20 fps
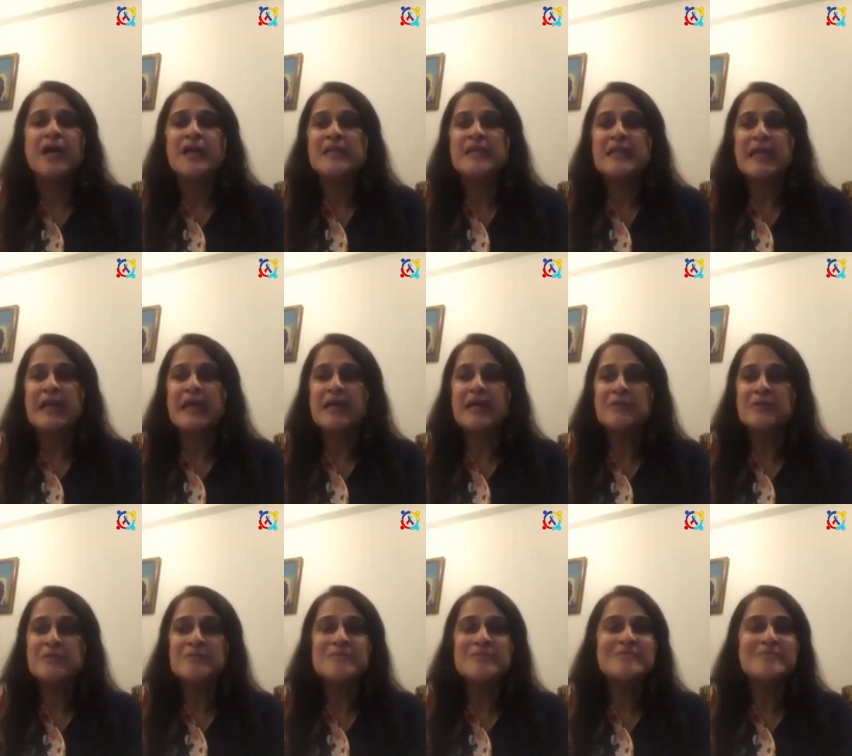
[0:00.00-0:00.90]

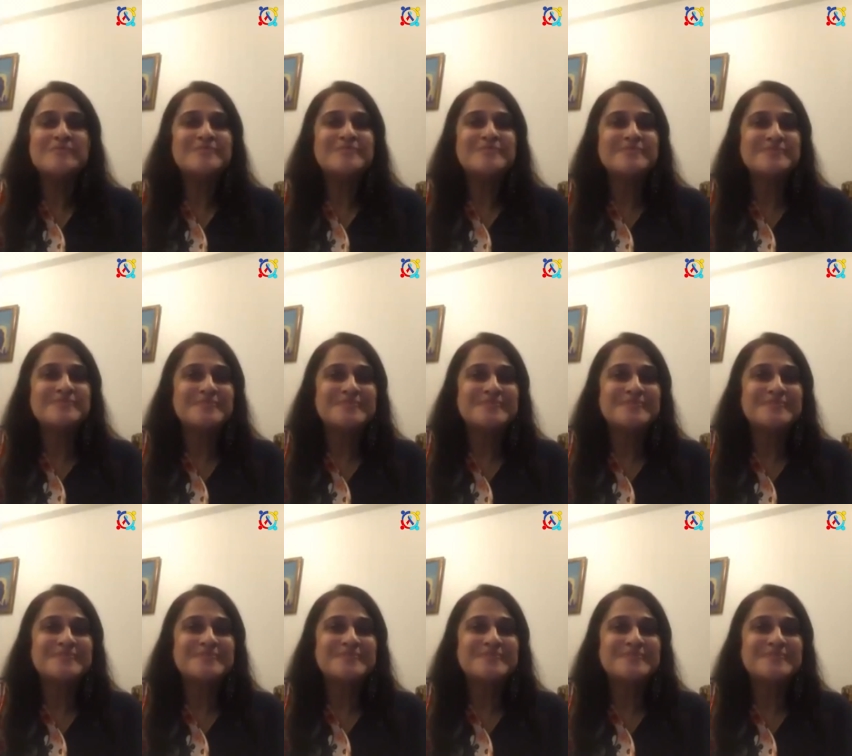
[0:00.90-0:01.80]
Now,
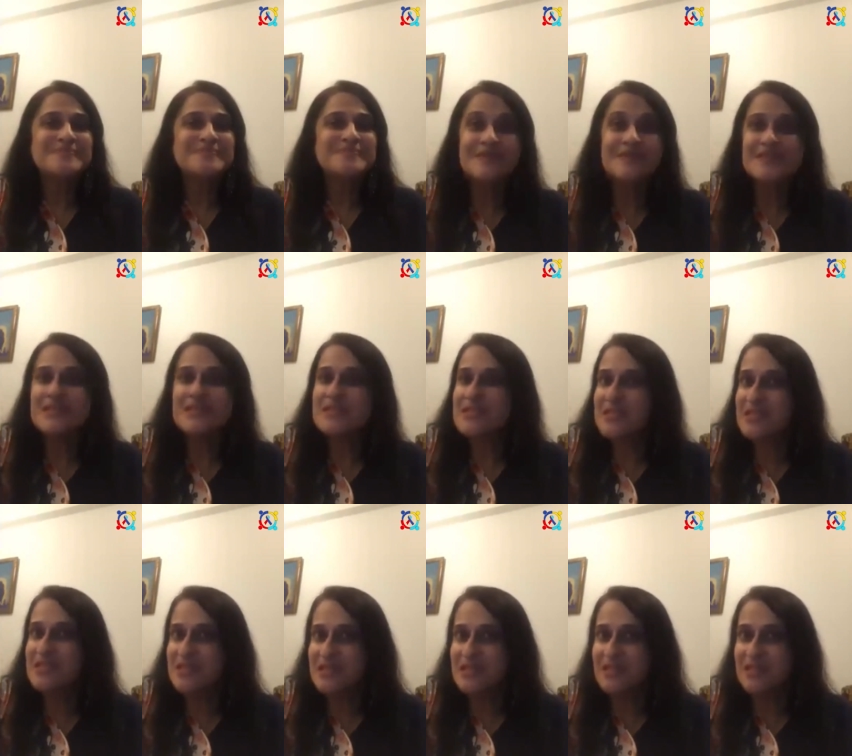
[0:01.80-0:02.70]
this is
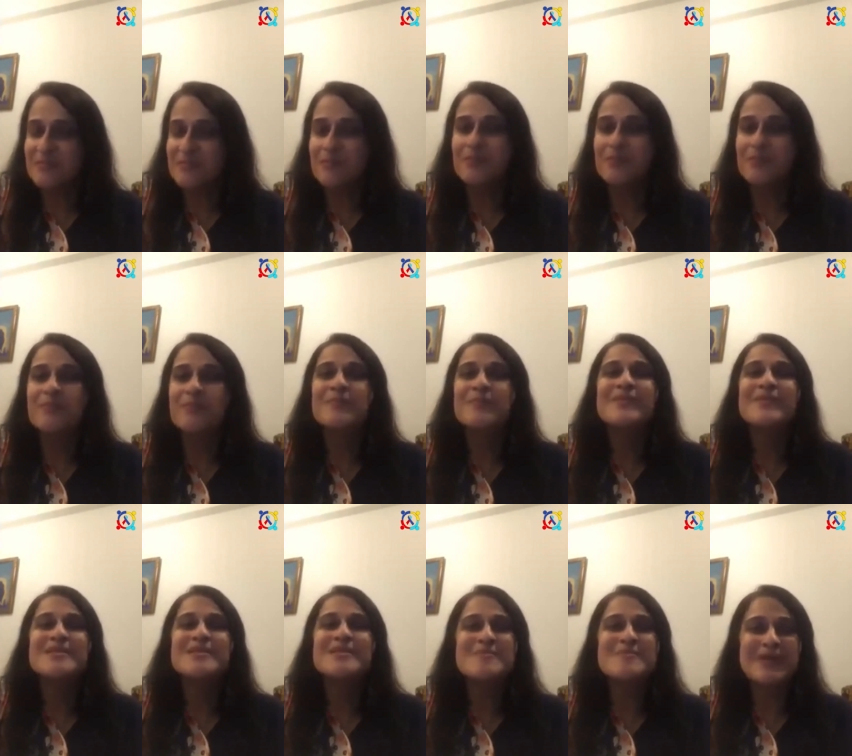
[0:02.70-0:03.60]
easy.
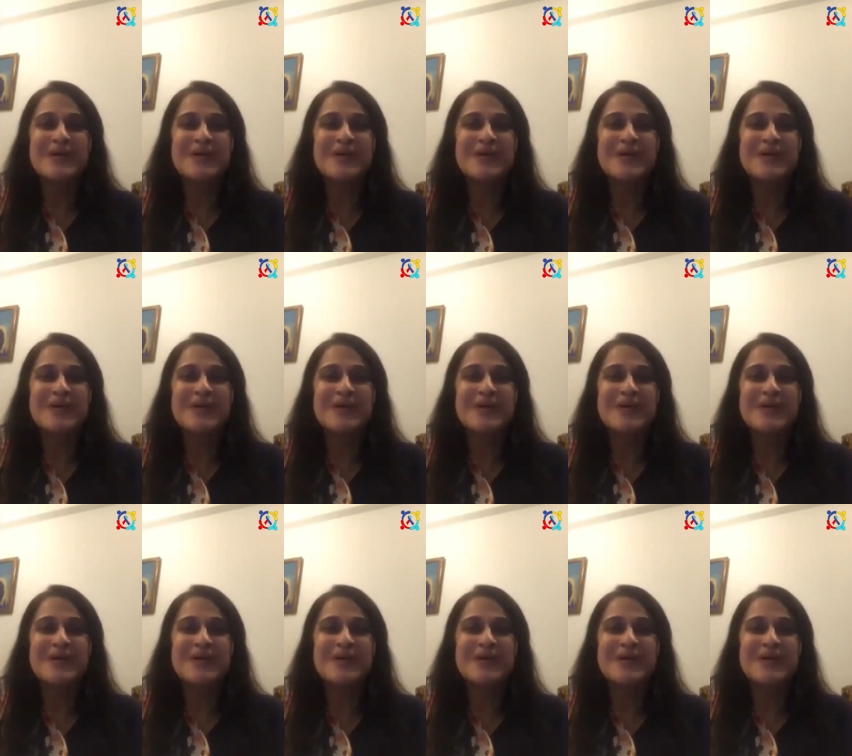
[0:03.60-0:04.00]
Smile